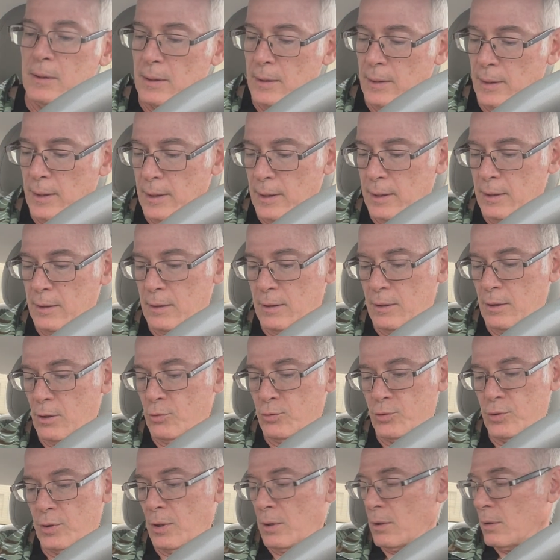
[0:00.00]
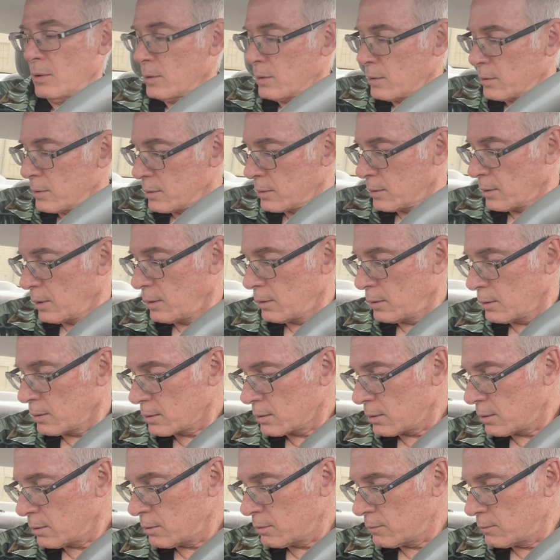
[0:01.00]
thing, no salt. I looked
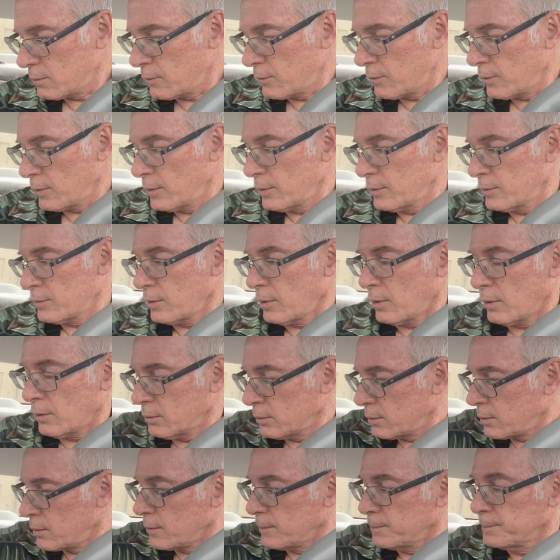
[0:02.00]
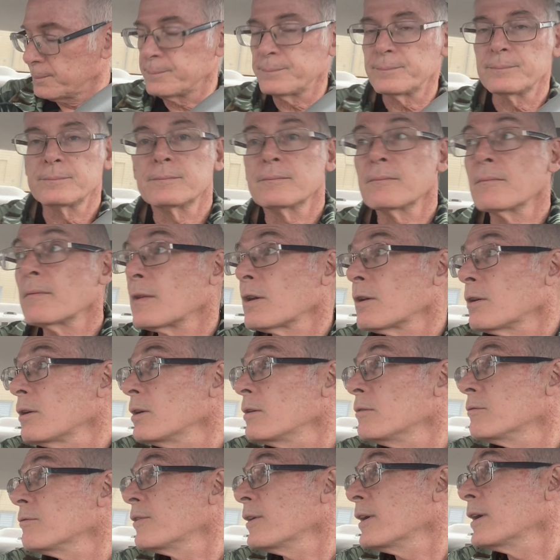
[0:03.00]
all over for the salt,
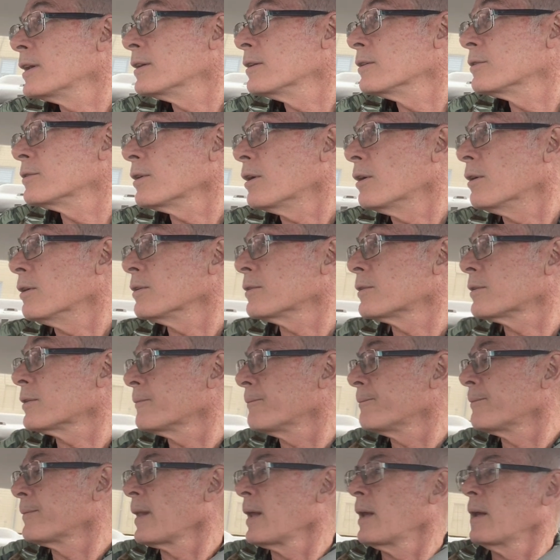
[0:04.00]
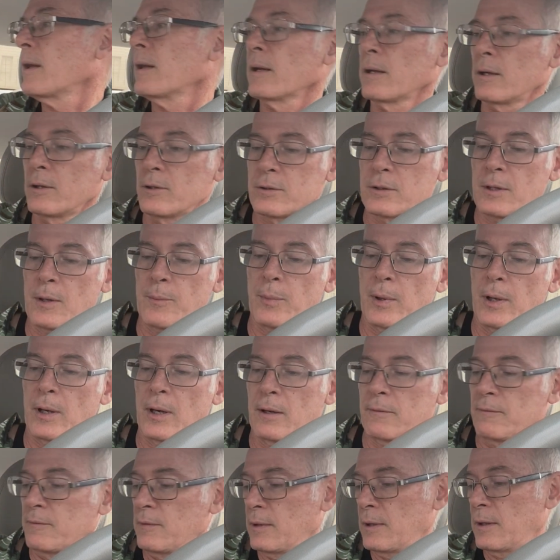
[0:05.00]
couldn't find the salt. Here's something
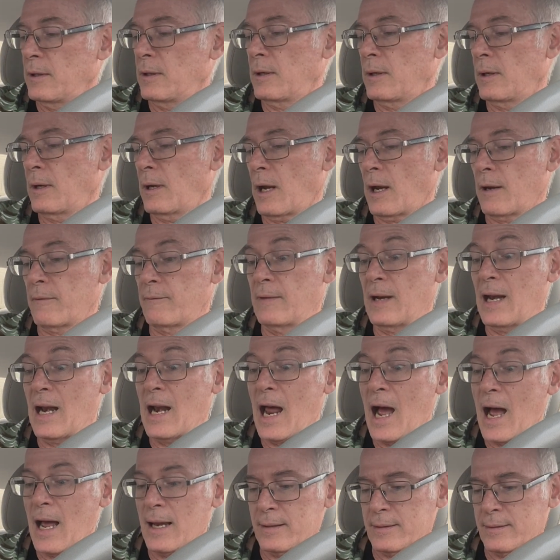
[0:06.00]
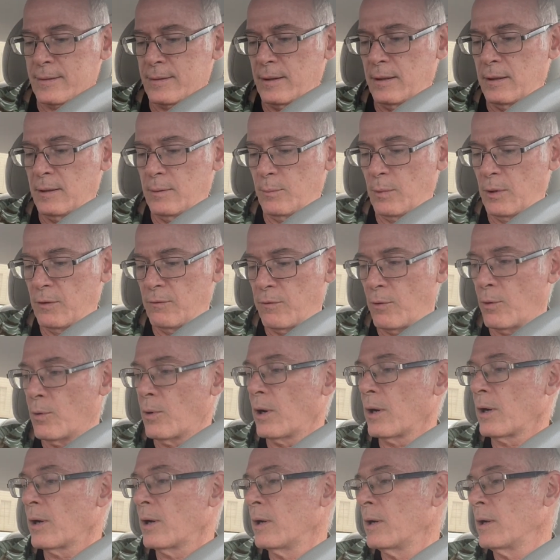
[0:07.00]
I've I've not seen
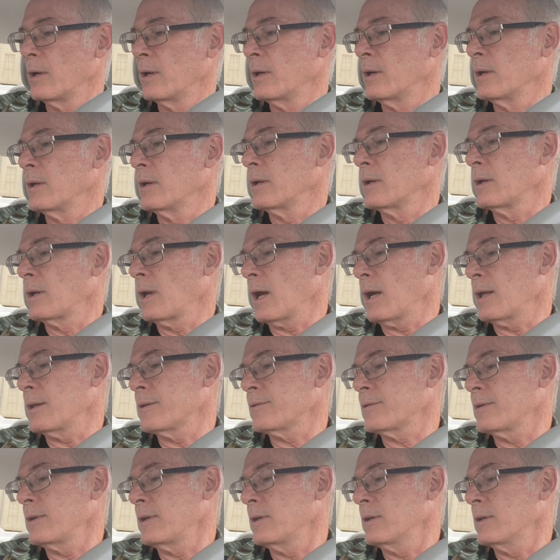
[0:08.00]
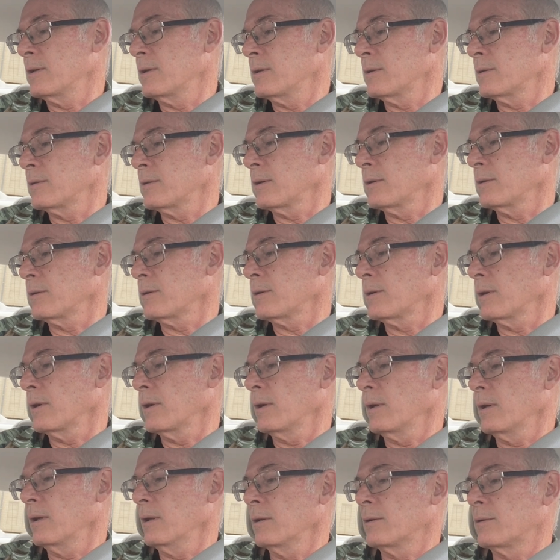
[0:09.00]
before, not seen in the sense
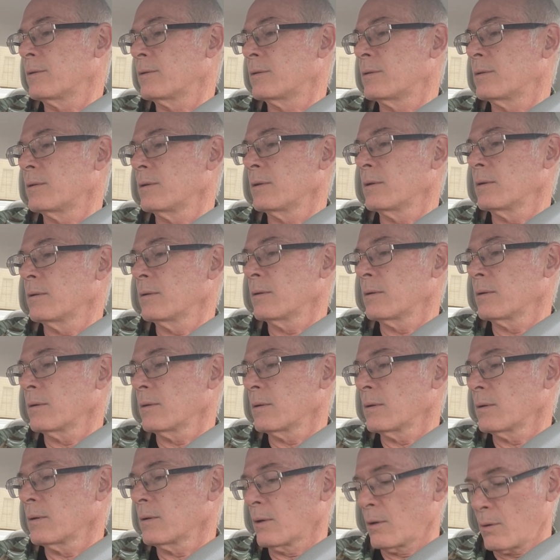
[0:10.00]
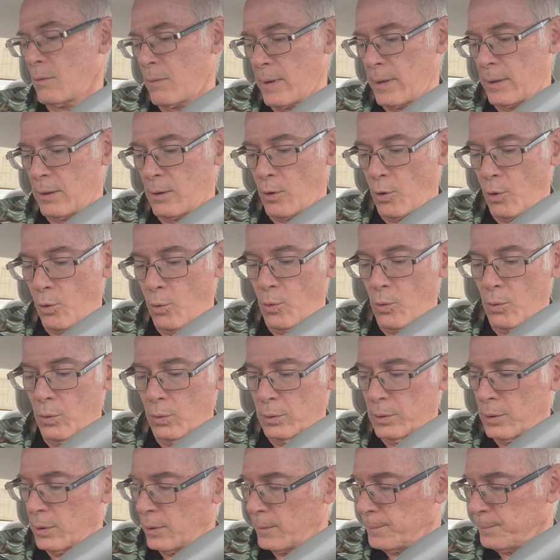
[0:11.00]
that it's quite
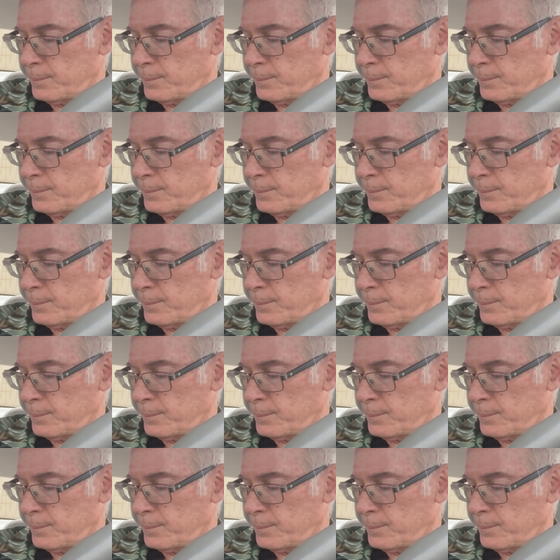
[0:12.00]
old.